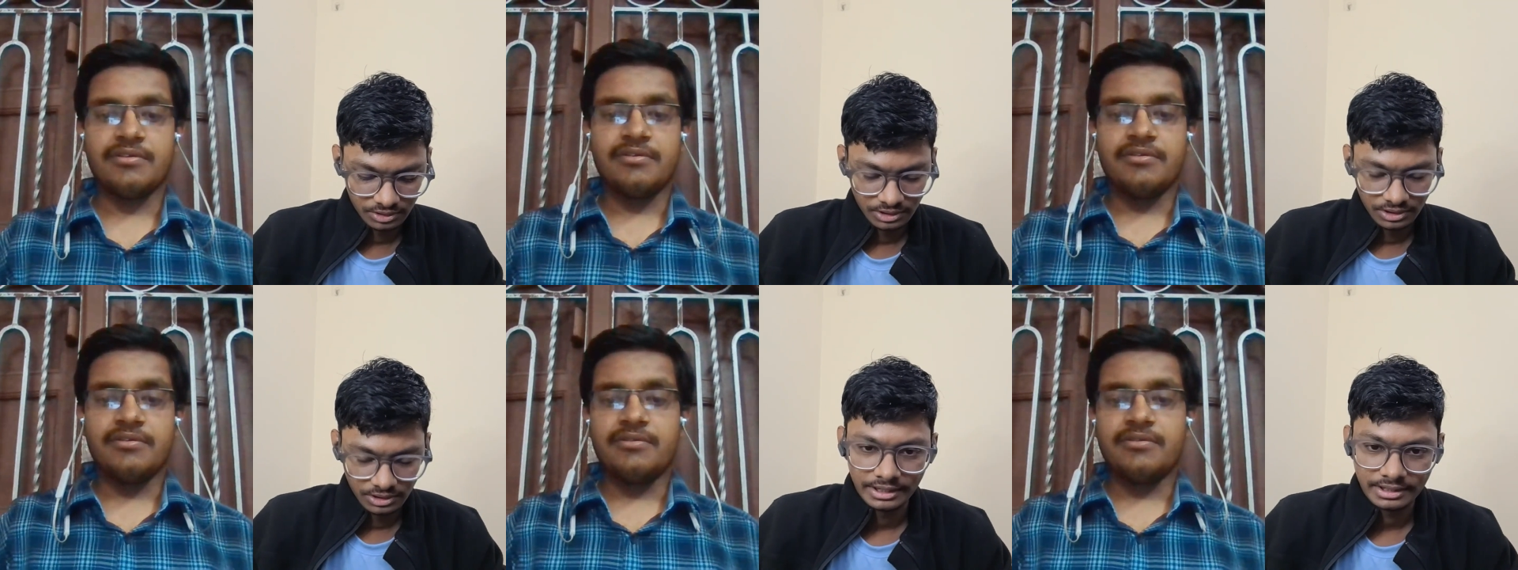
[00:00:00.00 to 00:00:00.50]

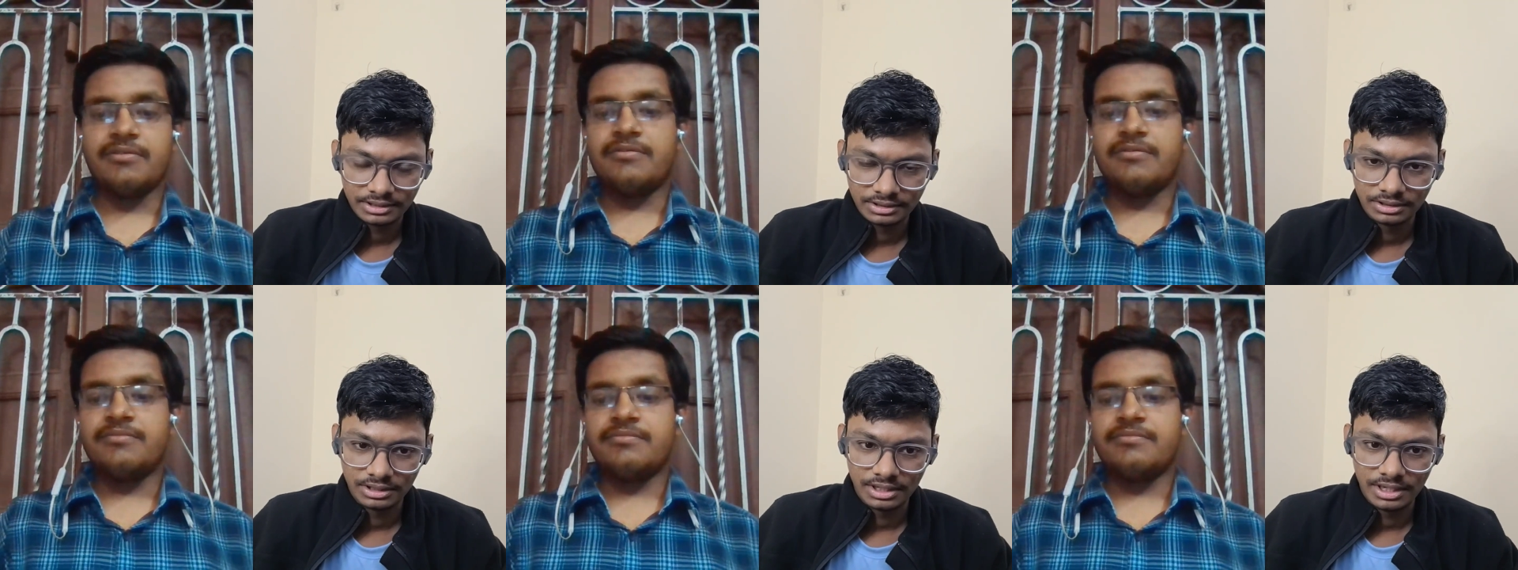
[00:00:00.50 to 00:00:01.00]
Speaker 1: like
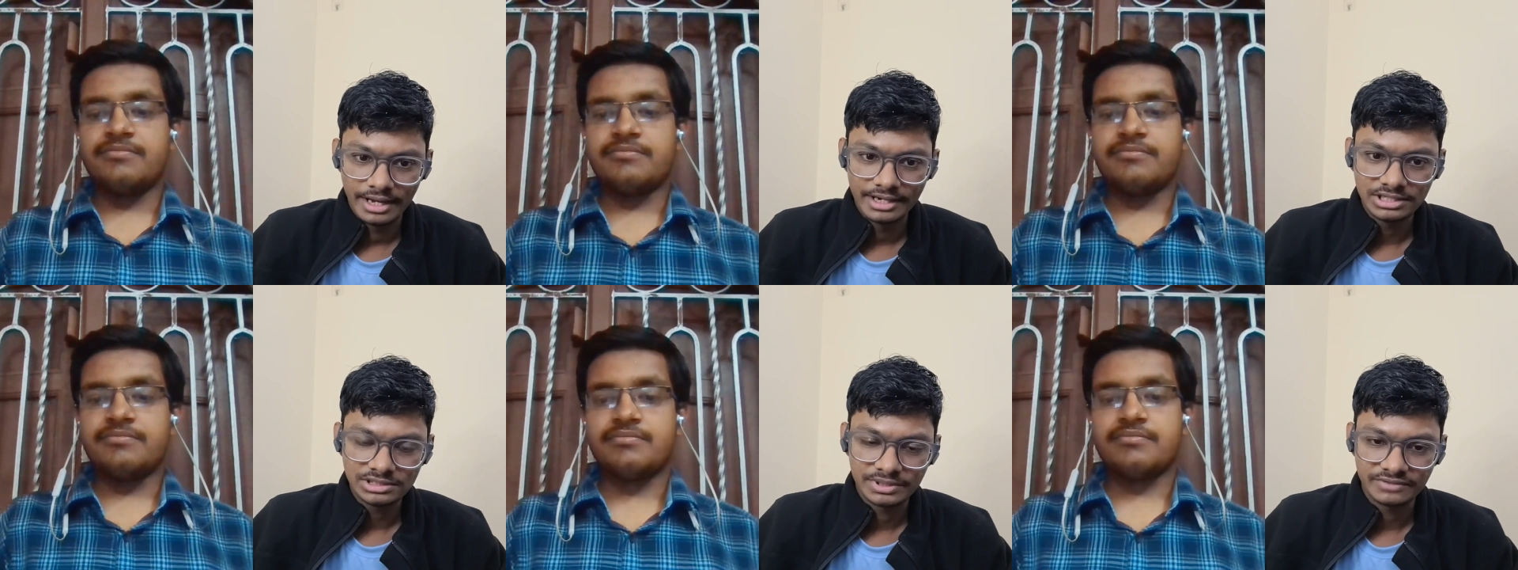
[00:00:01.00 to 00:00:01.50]
uh, any
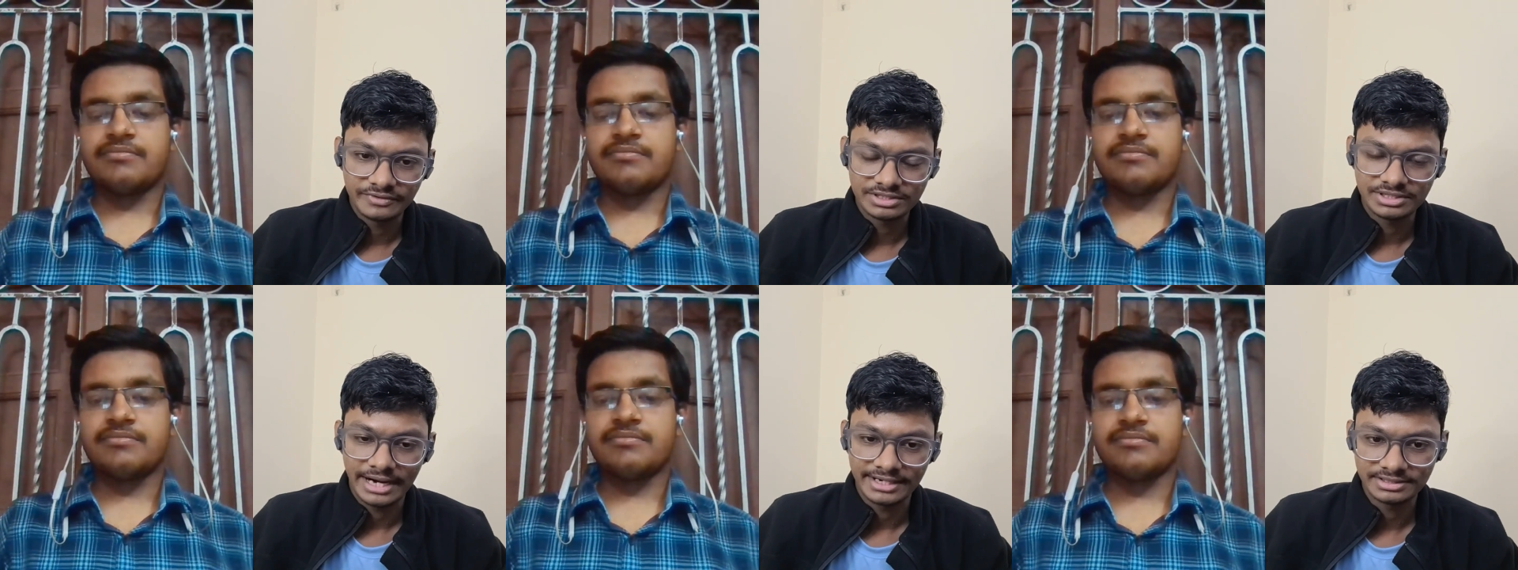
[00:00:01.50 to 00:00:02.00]
specific
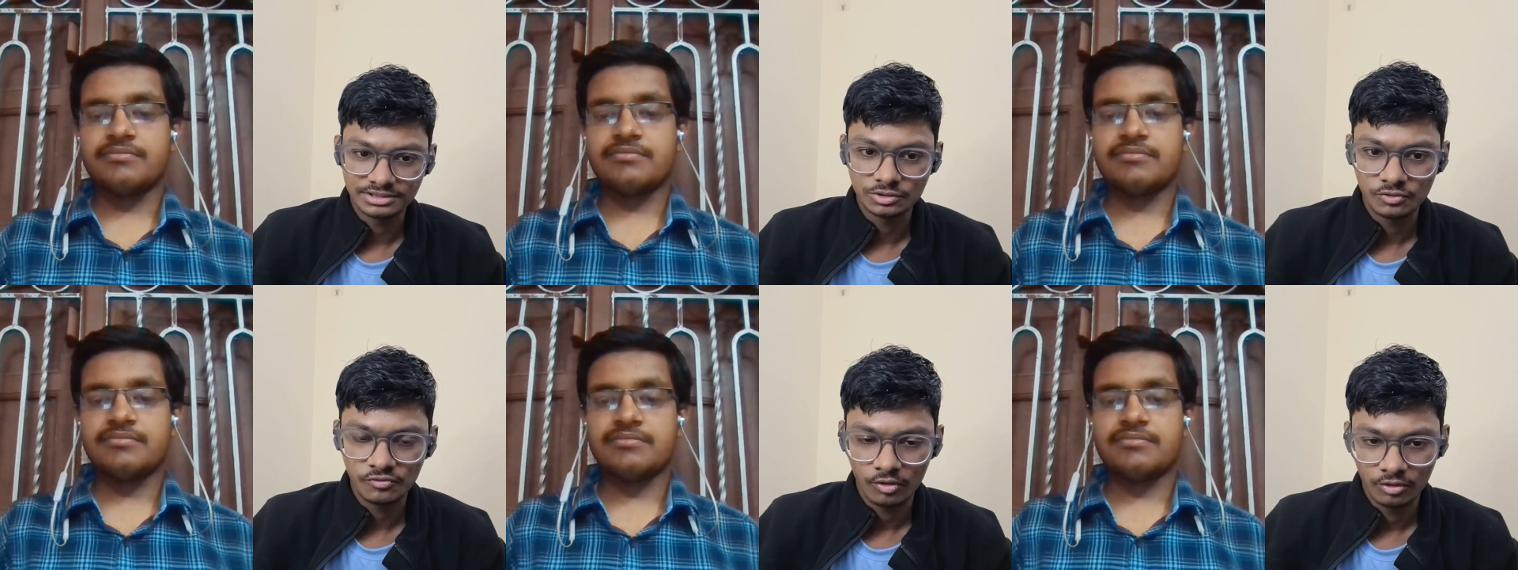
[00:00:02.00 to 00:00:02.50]
strategies you
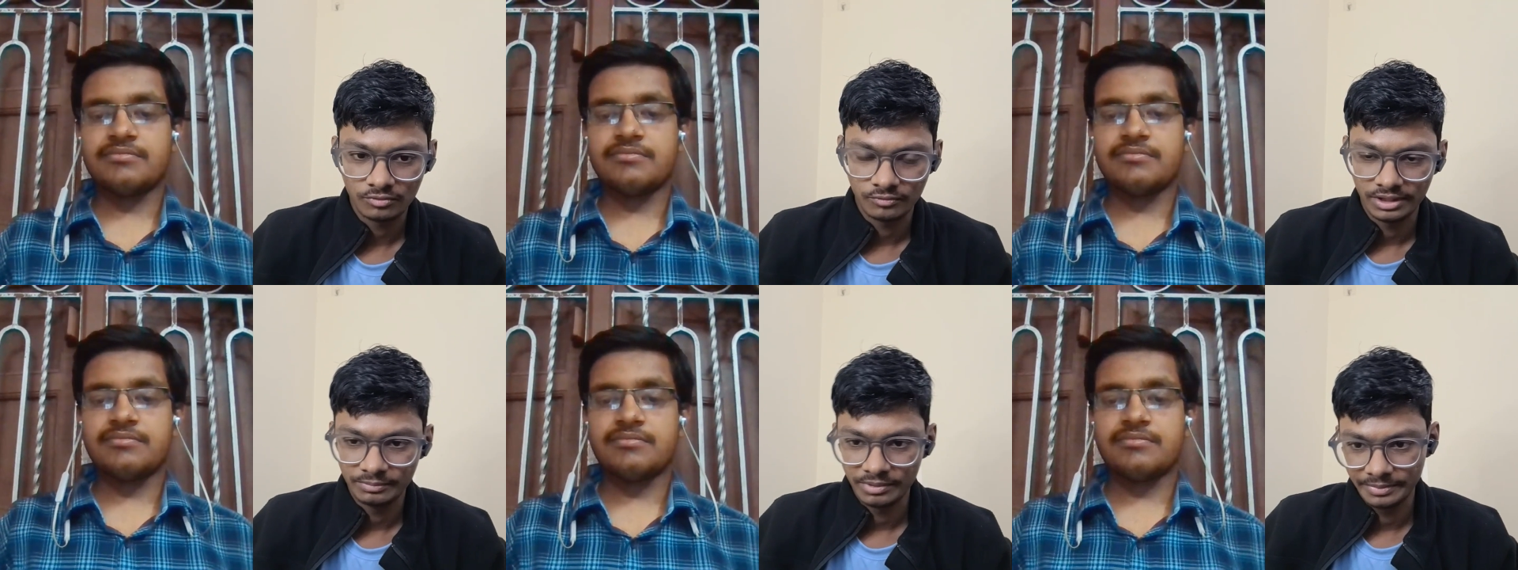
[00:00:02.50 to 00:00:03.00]
followed
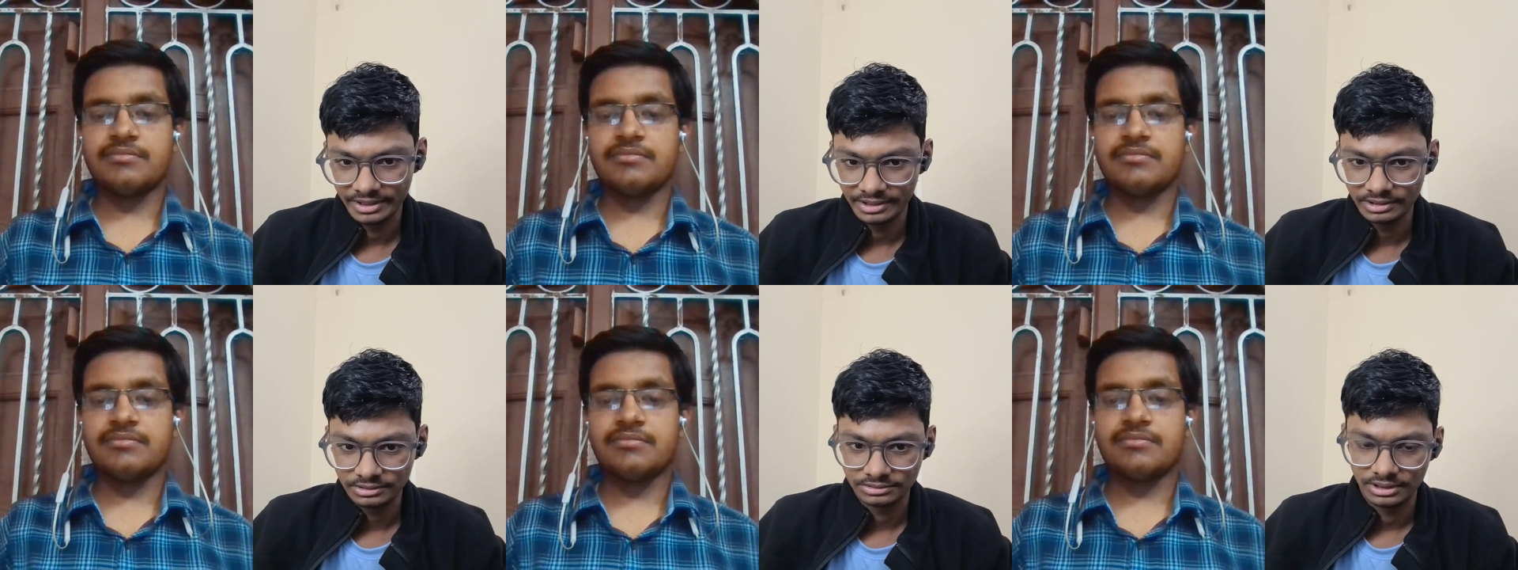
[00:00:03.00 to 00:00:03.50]
while
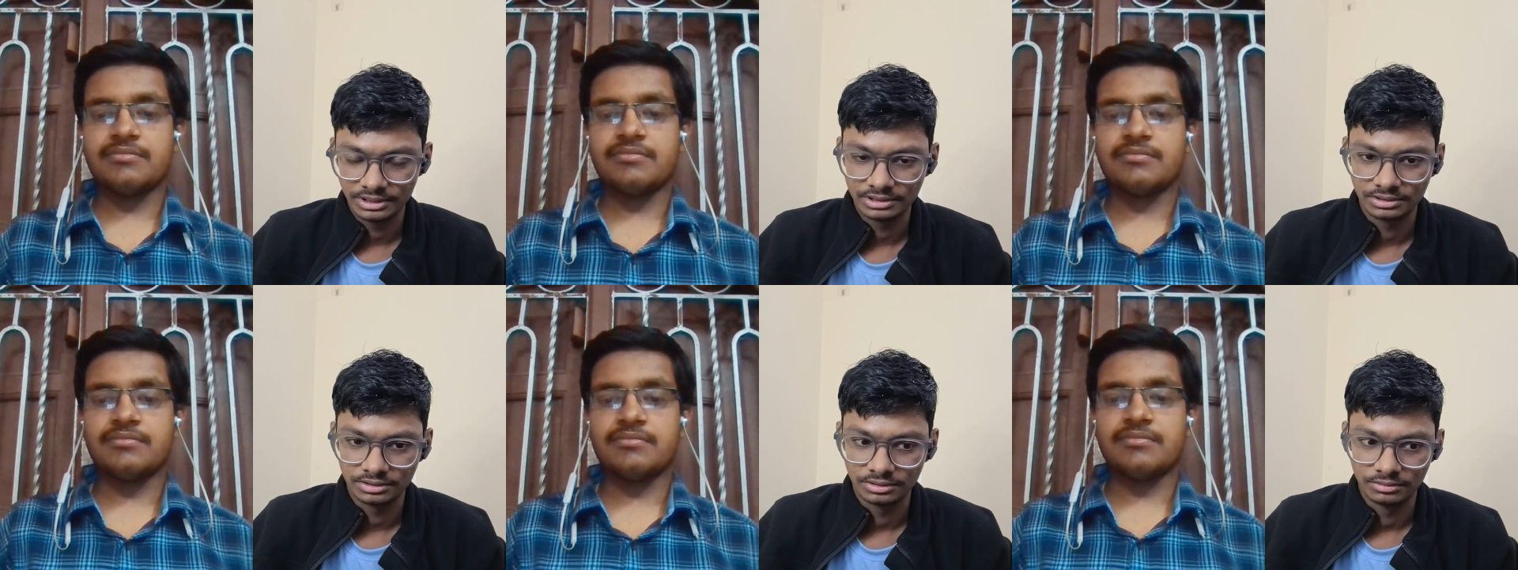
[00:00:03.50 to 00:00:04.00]
preparing, like
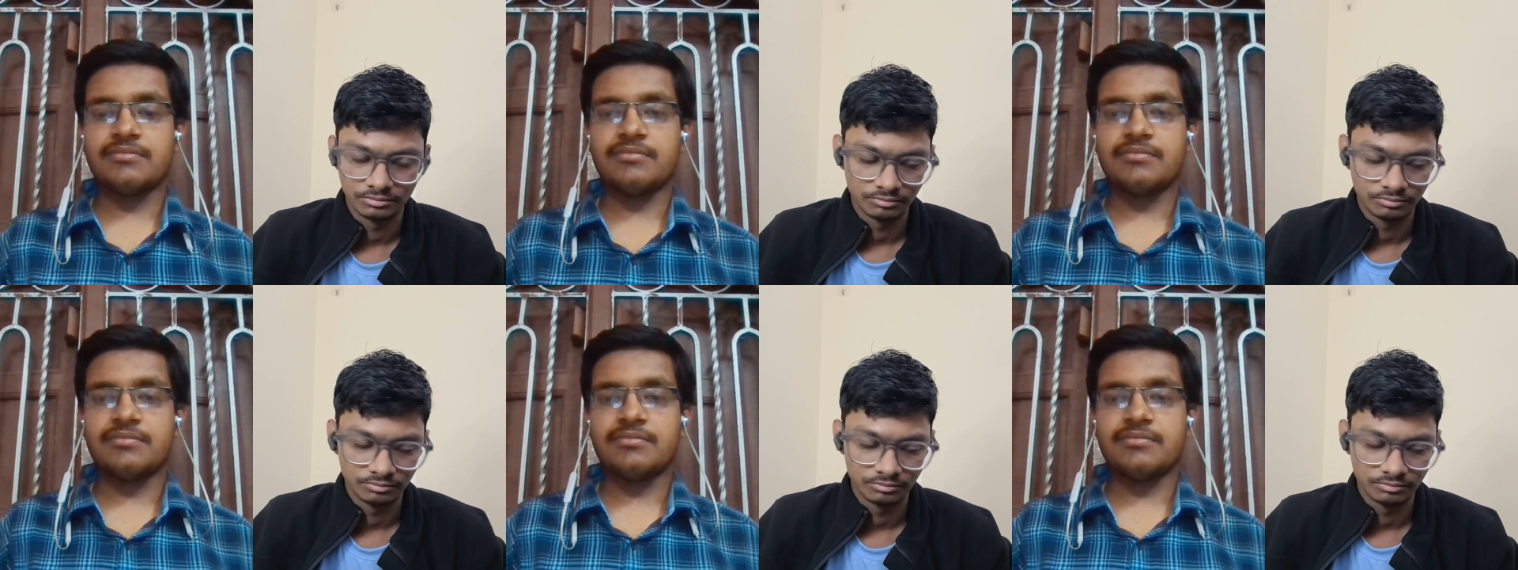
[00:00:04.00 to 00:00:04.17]
uh,